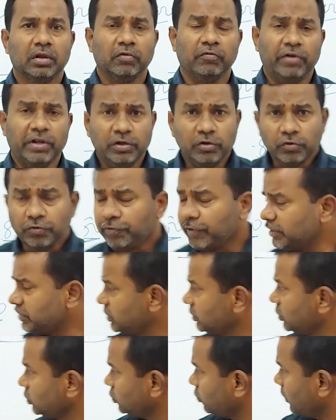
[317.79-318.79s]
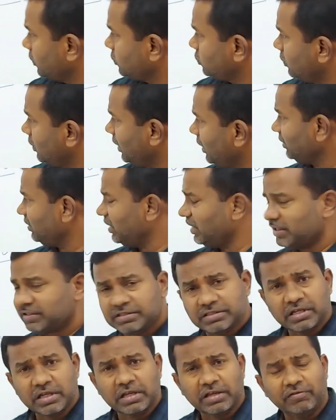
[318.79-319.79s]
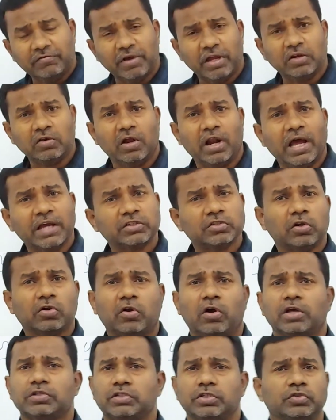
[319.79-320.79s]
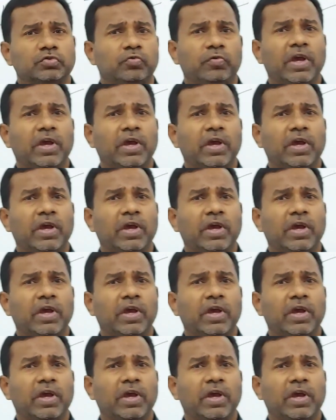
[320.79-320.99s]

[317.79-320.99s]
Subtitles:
When you face a situation like this, when your actual cost is